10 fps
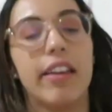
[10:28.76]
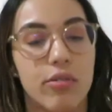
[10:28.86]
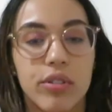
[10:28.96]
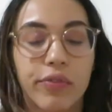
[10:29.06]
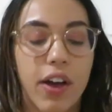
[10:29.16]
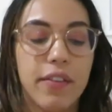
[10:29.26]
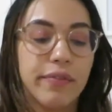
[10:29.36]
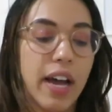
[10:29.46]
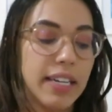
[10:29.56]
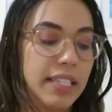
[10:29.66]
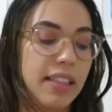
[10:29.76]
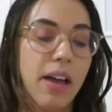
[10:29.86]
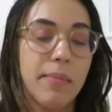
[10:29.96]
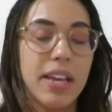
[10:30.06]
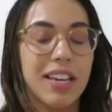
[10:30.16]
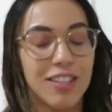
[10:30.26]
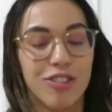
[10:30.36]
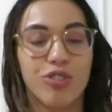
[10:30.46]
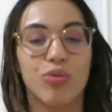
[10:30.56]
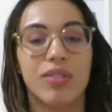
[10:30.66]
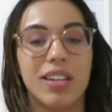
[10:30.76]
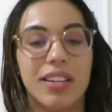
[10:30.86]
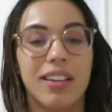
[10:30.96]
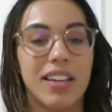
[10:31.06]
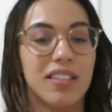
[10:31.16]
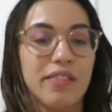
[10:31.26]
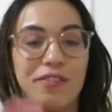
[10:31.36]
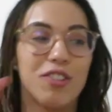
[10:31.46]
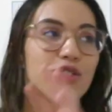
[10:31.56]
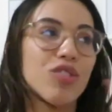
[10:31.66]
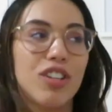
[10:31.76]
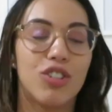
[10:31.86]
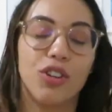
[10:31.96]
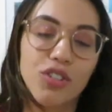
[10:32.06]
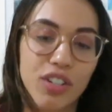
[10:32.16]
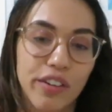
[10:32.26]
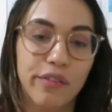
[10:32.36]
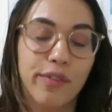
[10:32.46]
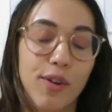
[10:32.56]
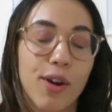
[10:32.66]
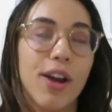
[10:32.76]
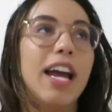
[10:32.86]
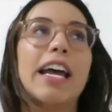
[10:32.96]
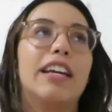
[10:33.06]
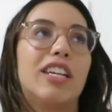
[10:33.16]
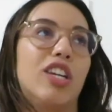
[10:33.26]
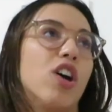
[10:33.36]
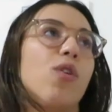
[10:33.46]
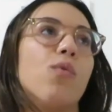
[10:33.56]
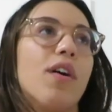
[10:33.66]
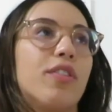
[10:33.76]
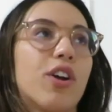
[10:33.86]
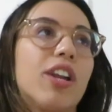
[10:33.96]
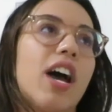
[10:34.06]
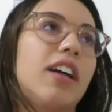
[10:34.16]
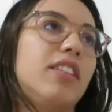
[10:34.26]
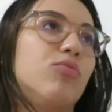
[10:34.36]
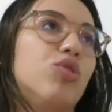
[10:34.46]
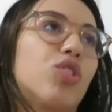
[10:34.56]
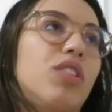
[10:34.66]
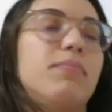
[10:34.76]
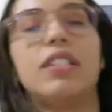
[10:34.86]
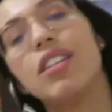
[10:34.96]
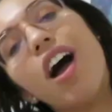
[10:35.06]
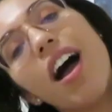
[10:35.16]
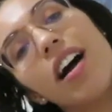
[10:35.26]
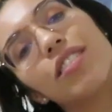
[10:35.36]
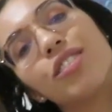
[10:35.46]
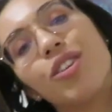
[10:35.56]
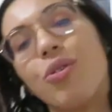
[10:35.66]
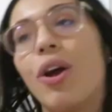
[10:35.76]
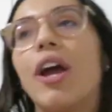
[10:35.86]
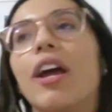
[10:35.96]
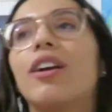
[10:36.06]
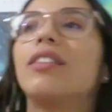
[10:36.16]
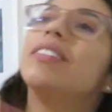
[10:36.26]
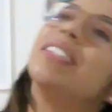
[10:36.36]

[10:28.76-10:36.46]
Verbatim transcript: it was fun finding them in the tree, in the visually searching for, you know, whether or not it was going to be socks or